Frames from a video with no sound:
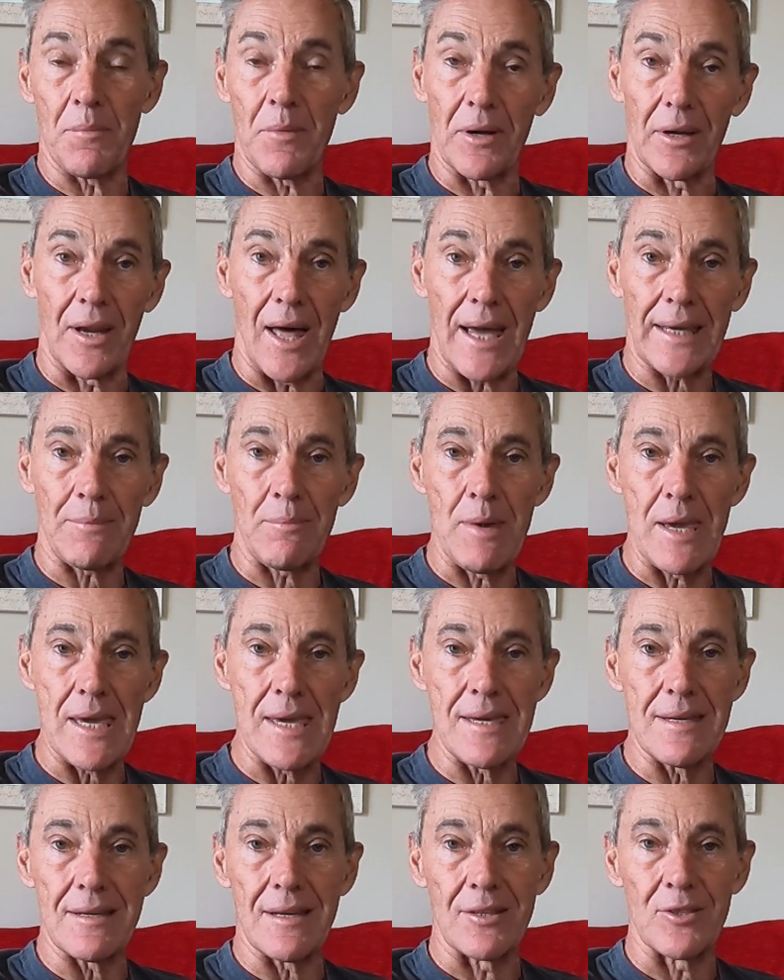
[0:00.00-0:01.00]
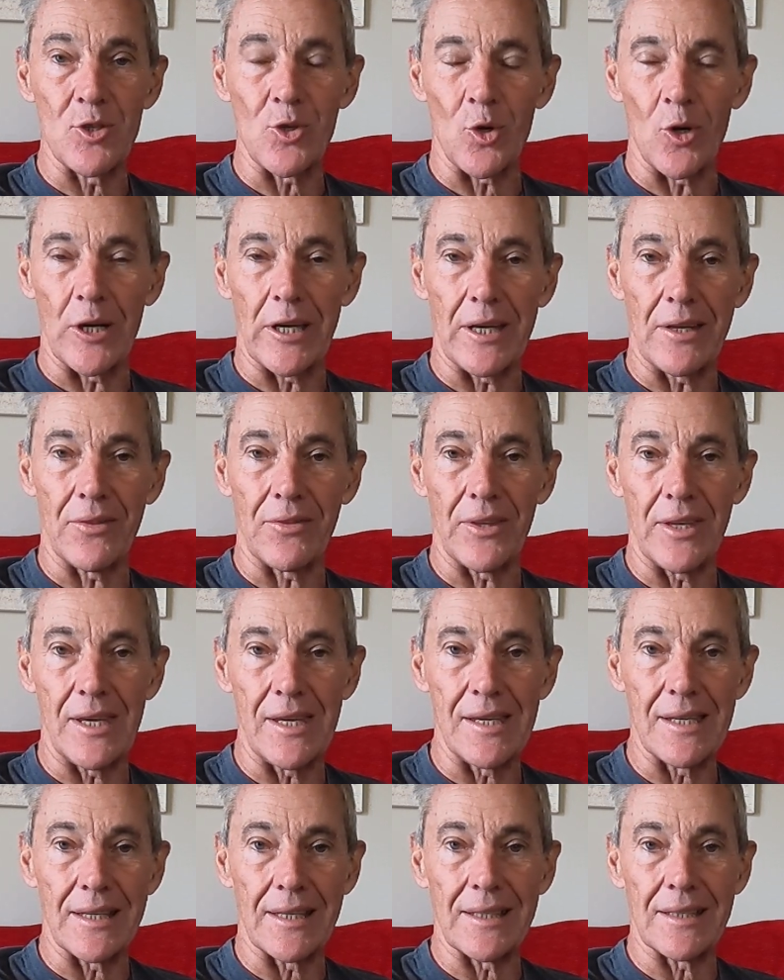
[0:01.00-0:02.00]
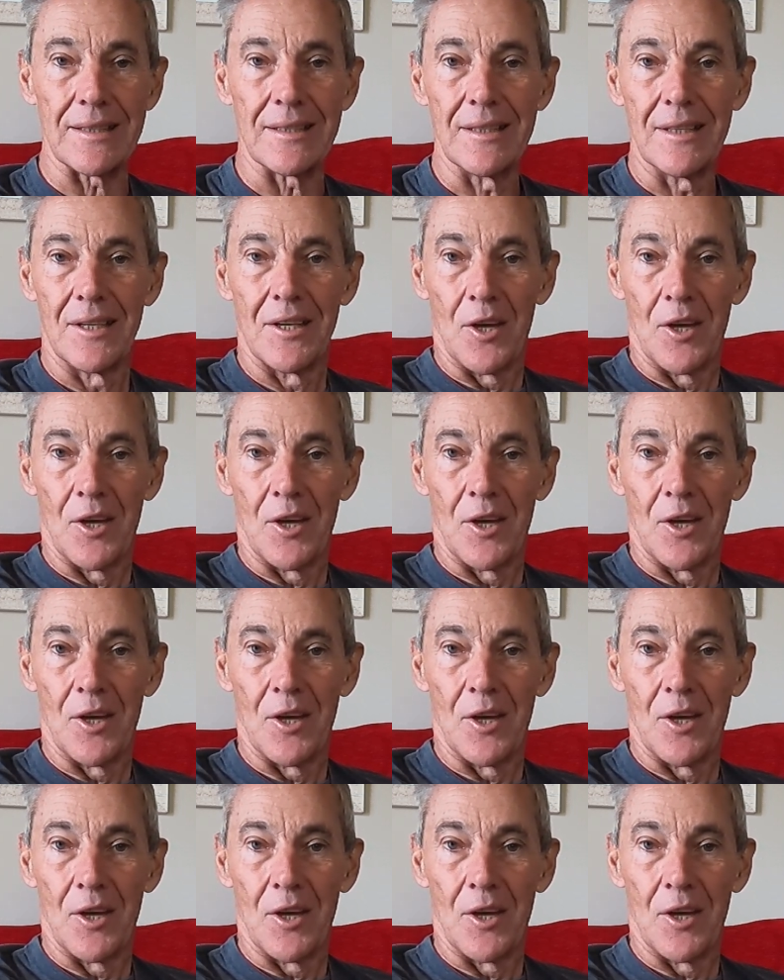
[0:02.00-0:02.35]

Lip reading: like me, enjoying the